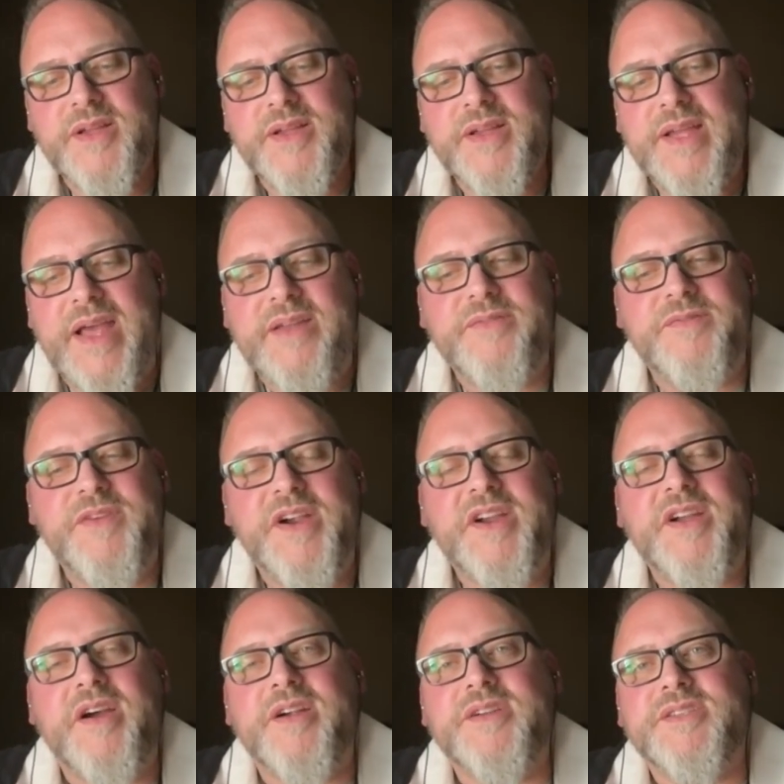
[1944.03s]
had a very
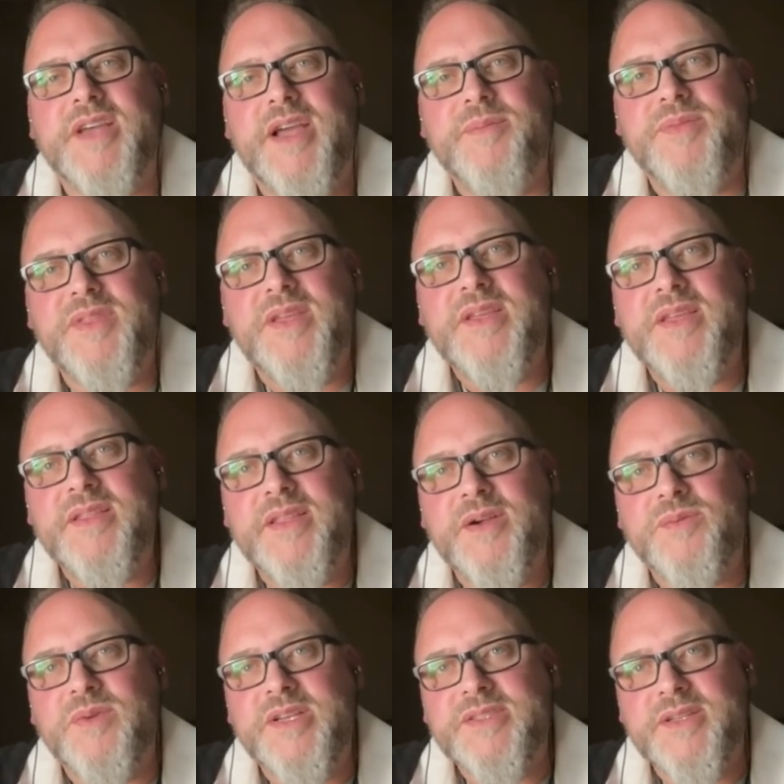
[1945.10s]
hard time thinking there
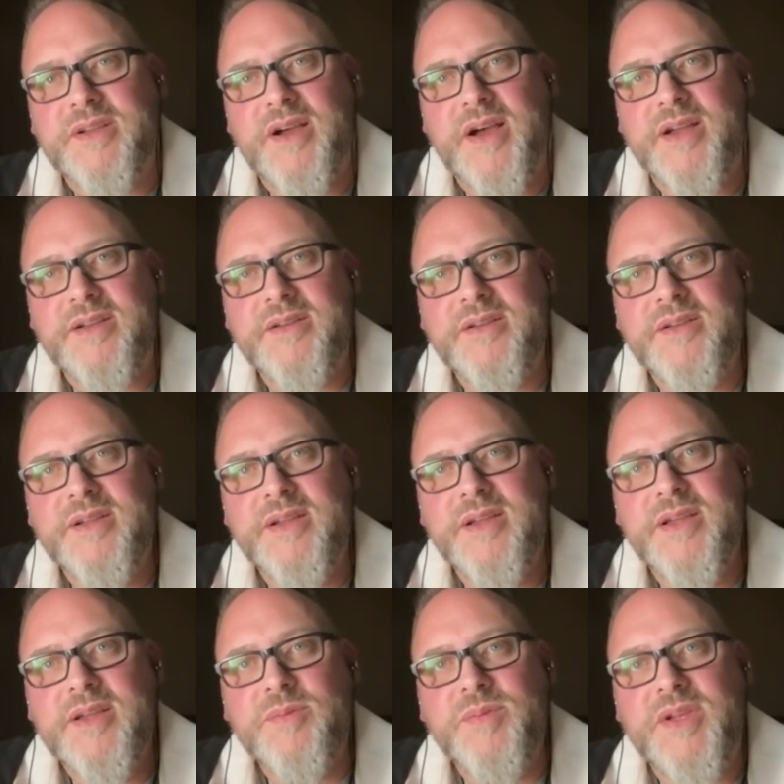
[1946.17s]
was a God.
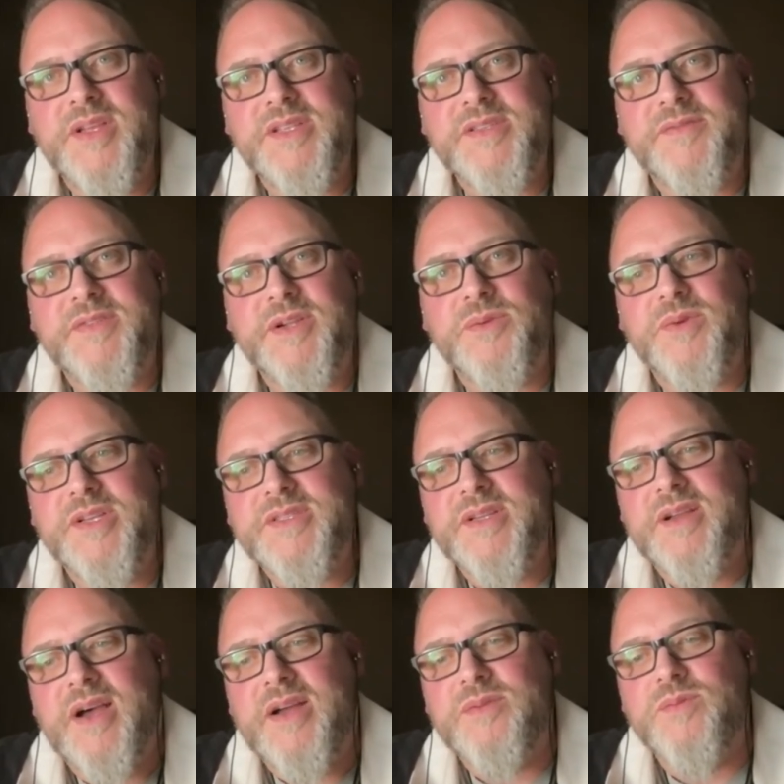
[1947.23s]
Because if there was a
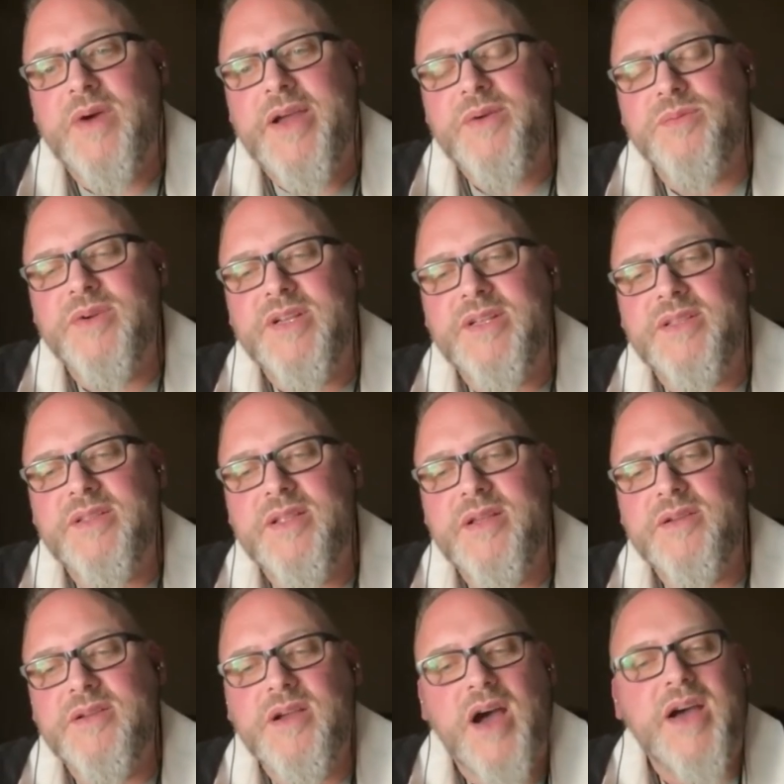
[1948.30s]
God, why would
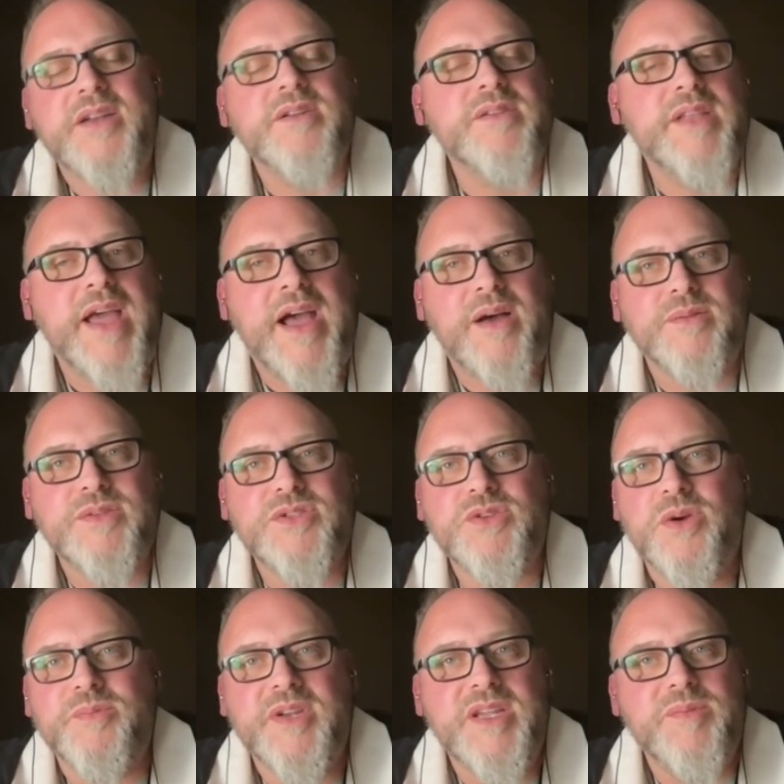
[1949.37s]
God allow
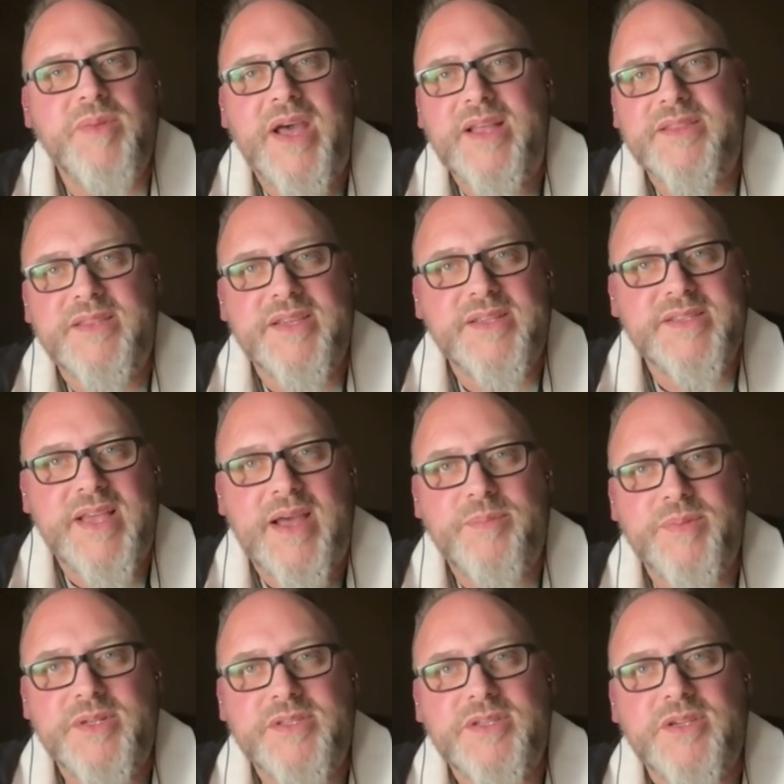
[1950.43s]
so many bad things
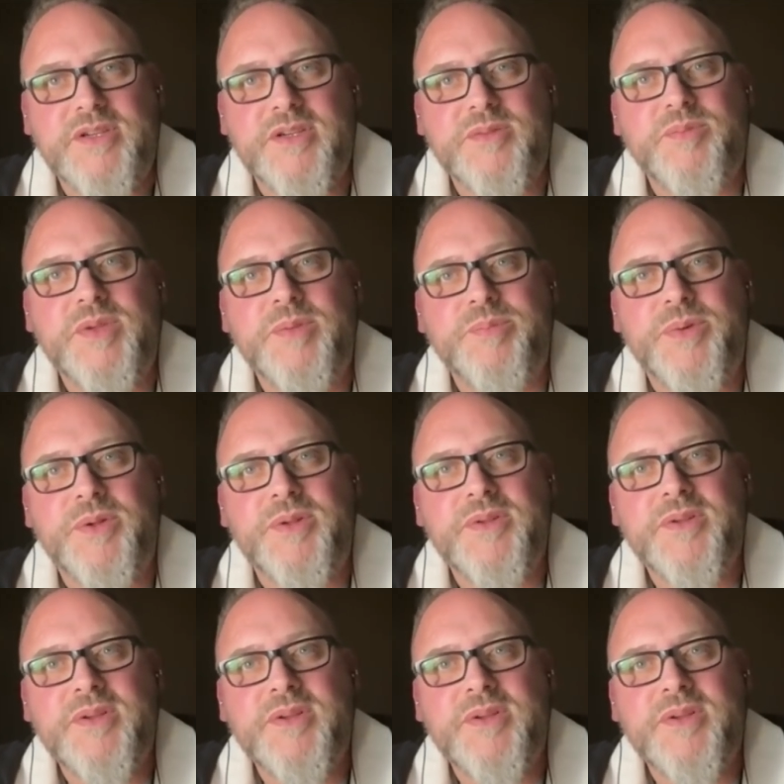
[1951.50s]
happen to good people?